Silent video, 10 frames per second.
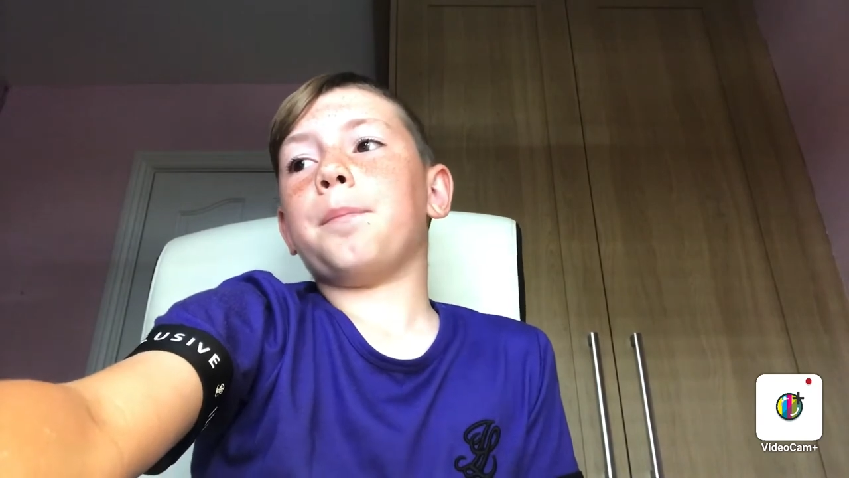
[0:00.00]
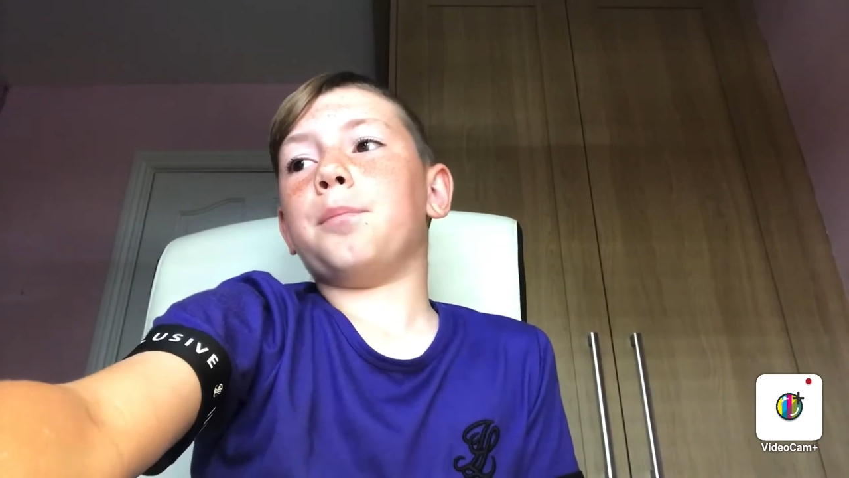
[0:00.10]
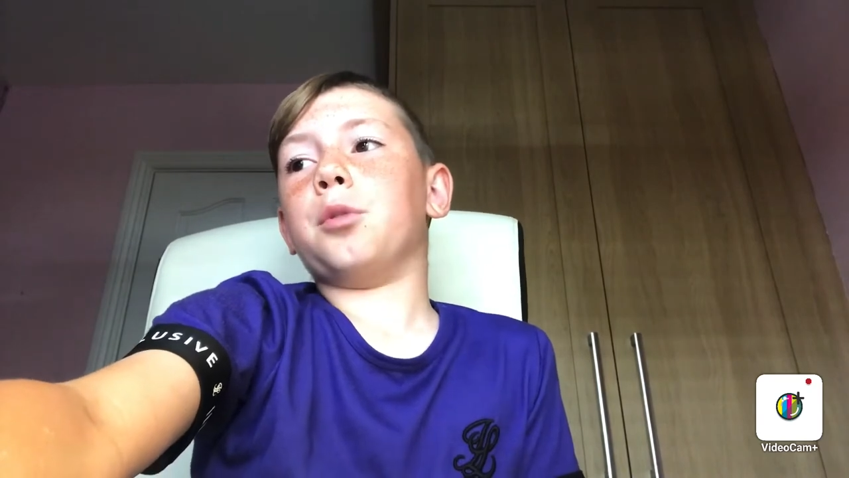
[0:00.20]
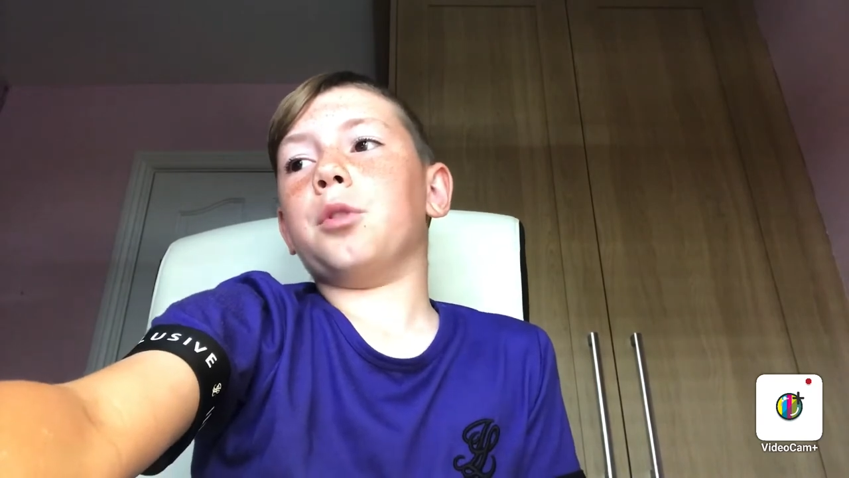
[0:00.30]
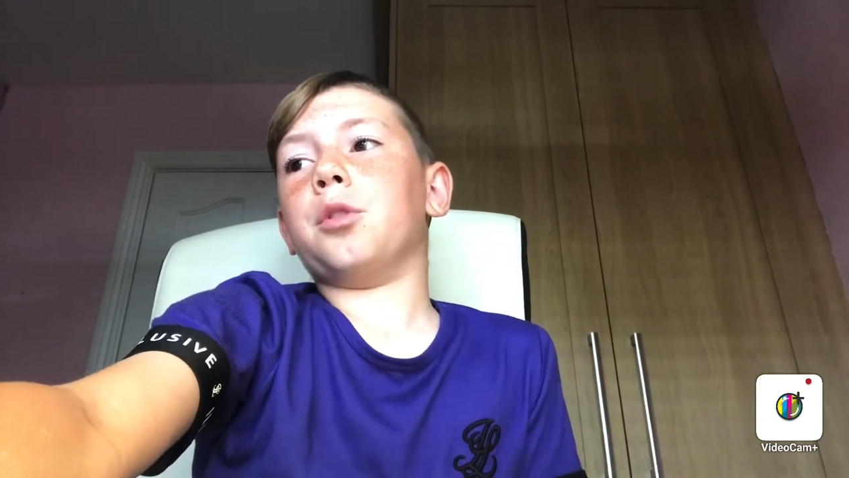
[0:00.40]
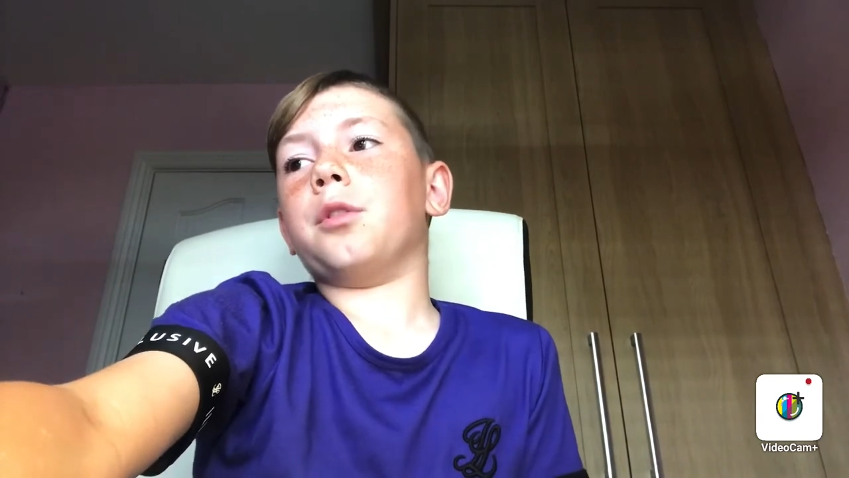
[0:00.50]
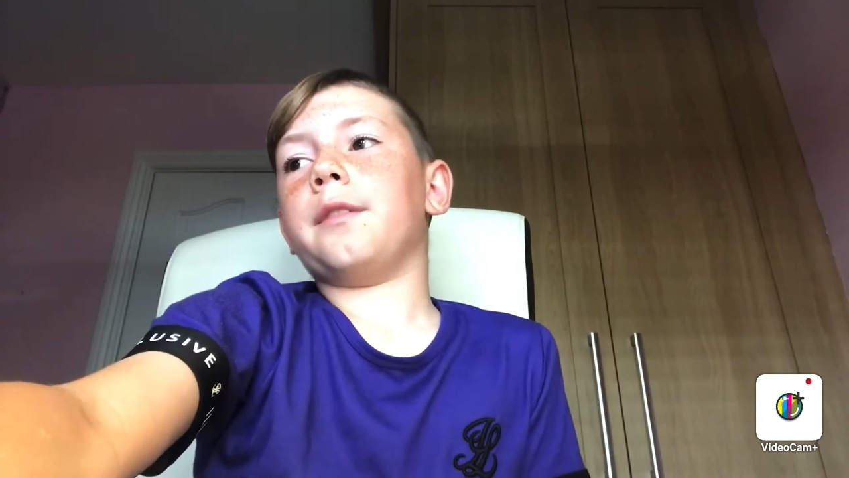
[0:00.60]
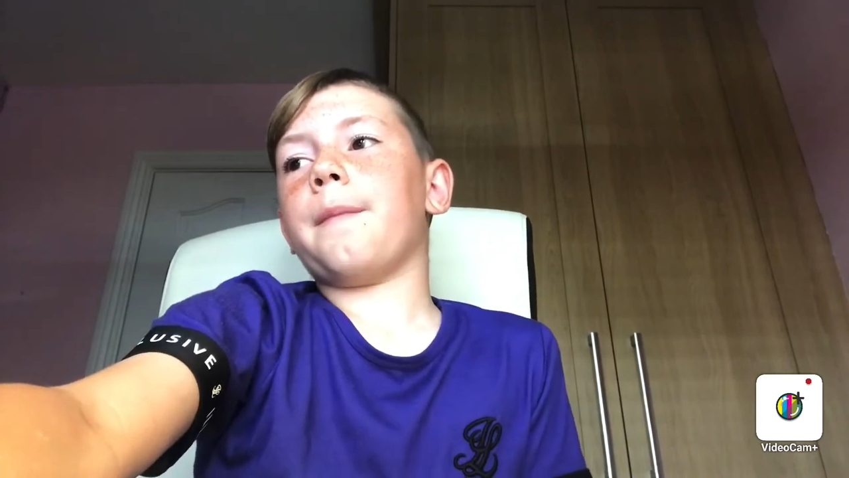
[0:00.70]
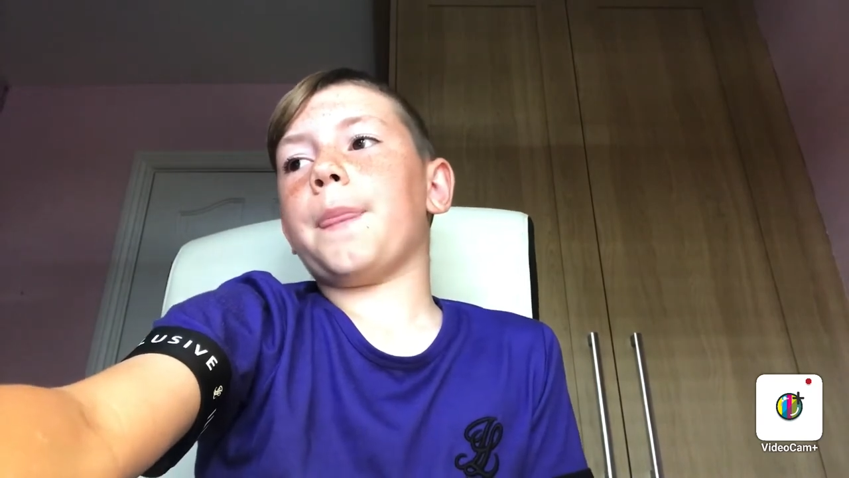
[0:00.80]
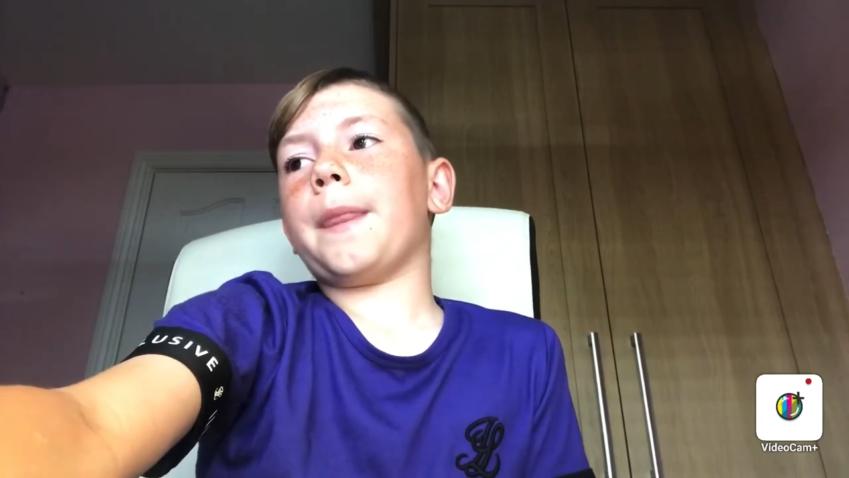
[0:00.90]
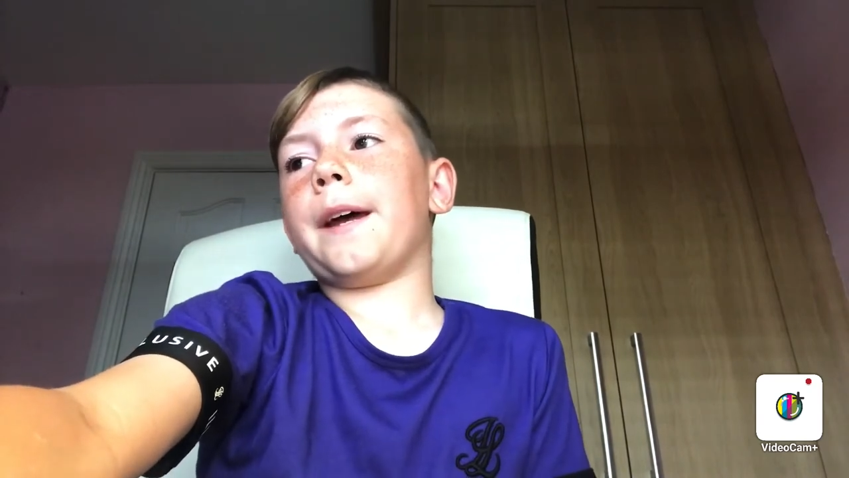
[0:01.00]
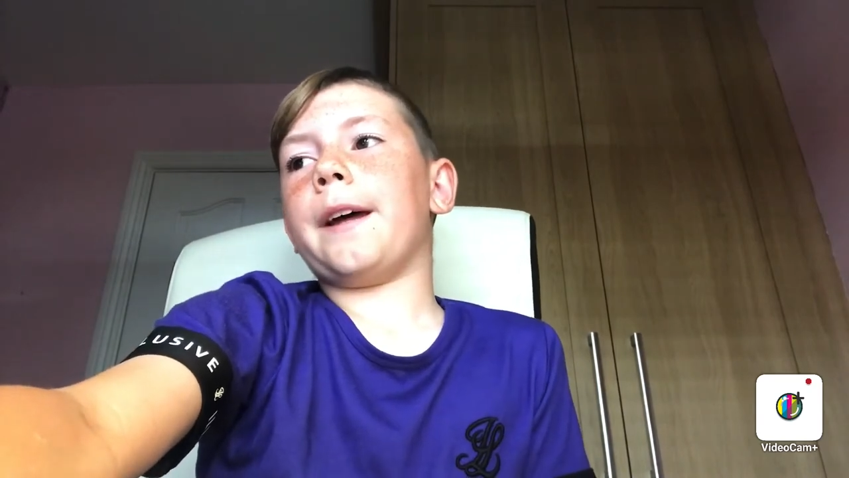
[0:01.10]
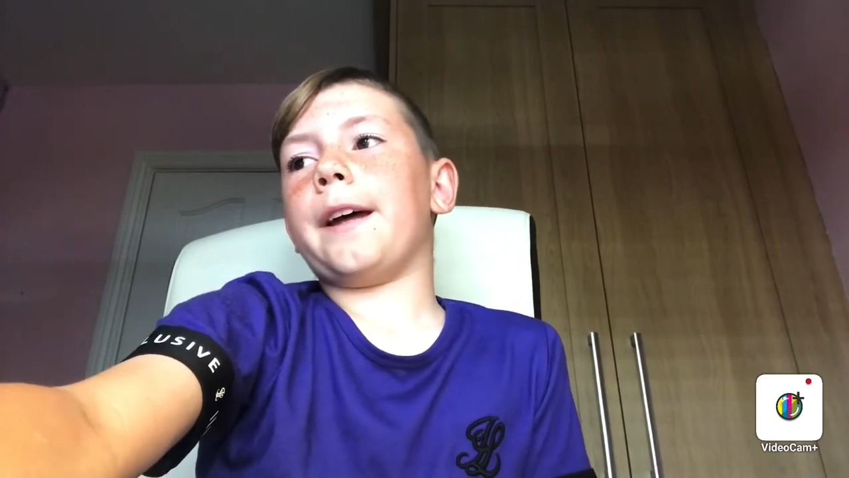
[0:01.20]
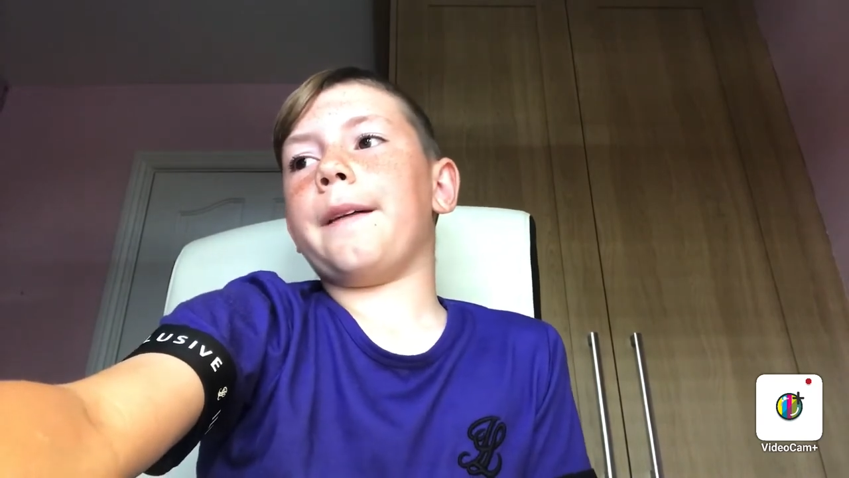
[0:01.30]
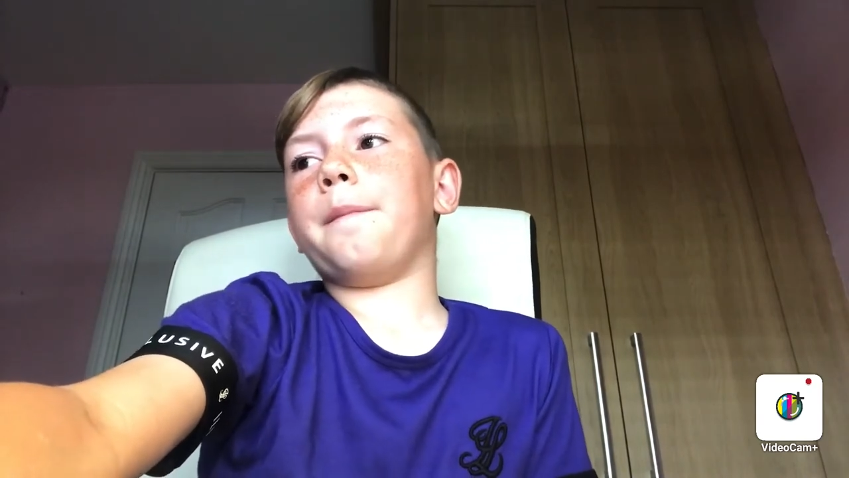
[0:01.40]
But
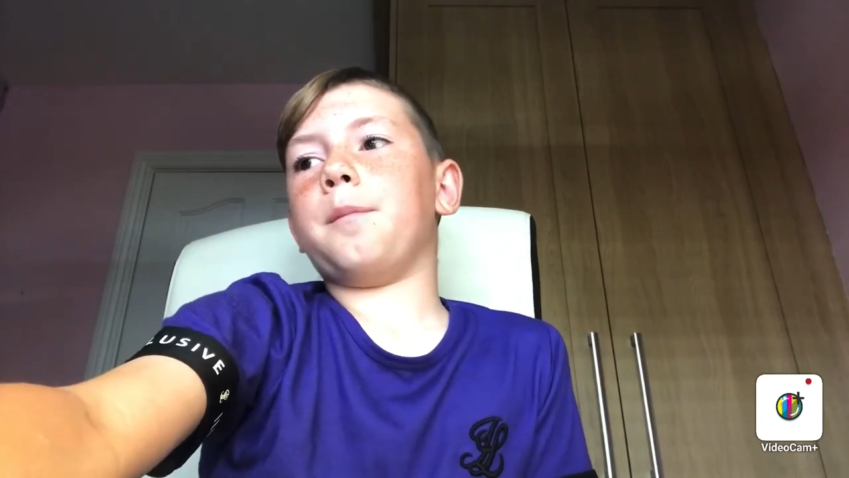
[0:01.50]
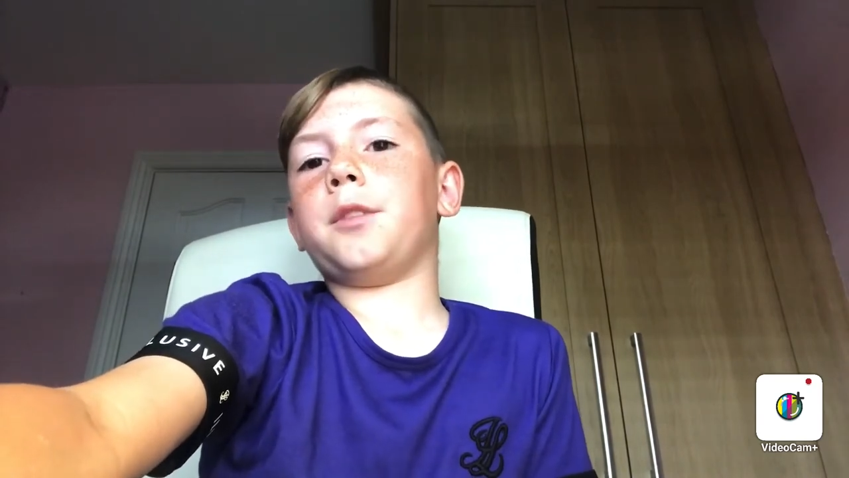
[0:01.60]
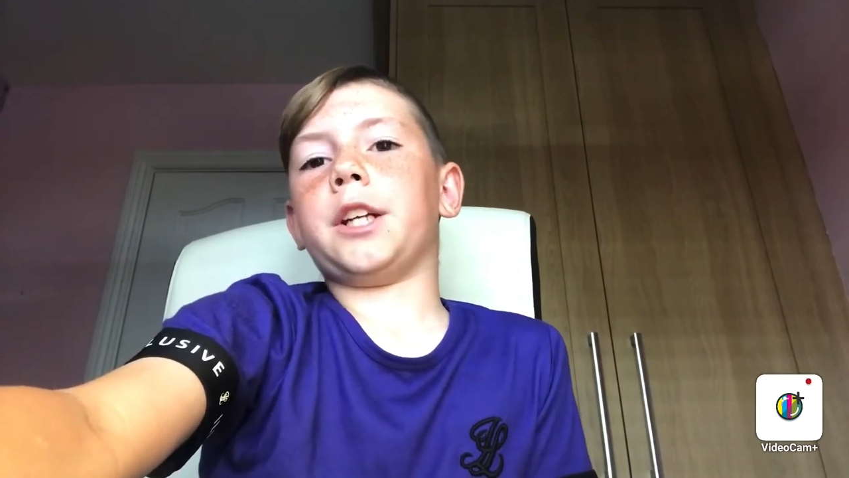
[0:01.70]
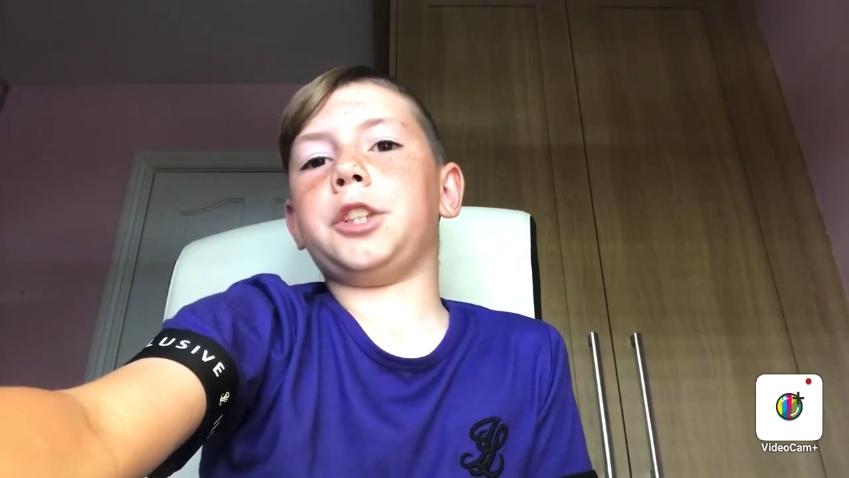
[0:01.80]
they